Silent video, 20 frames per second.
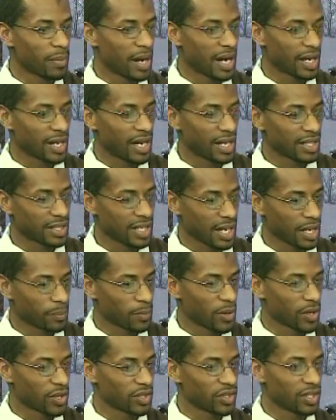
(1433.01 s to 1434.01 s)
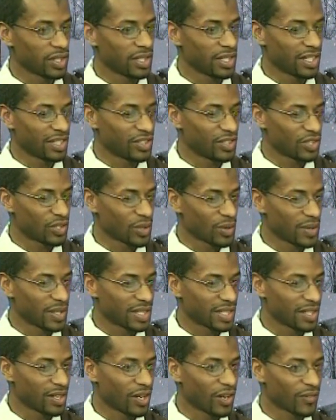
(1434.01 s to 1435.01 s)
And my contact person in the
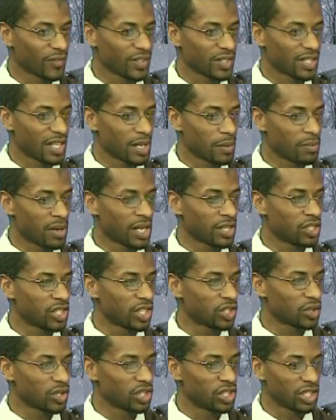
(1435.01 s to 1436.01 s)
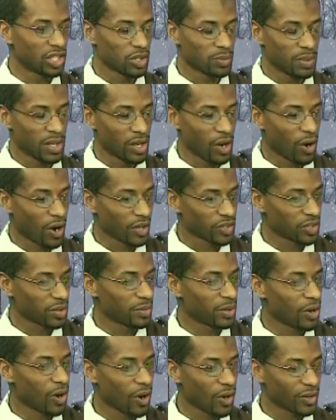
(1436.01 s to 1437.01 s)
truancy office, Ann Bond Gentry, she has been
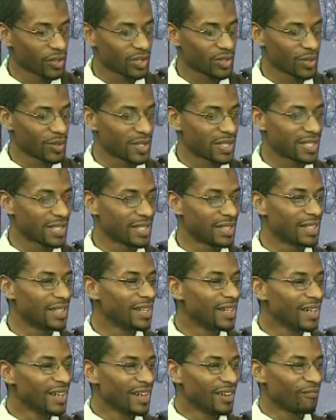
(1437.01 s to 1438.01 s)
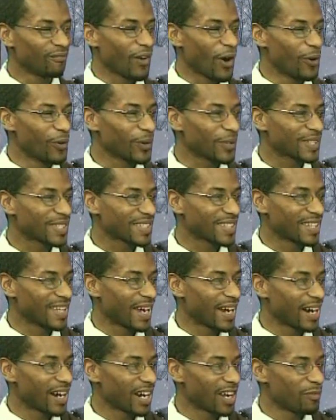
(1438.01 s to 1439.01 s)
awesome, and all the truancy folks
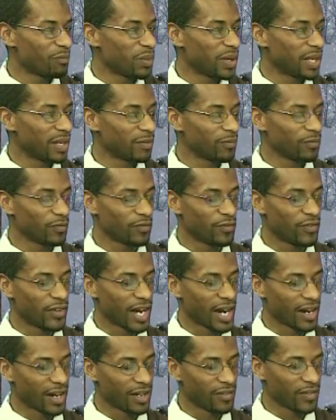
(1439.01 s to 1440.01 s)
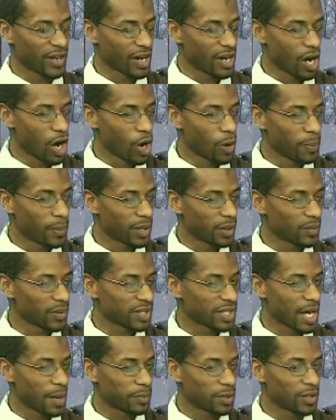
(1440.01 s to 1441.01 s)
there have been very, very open
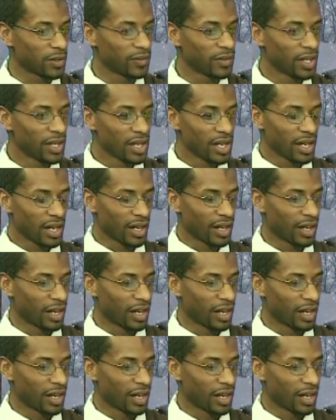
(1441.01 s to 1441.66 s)
and receptive.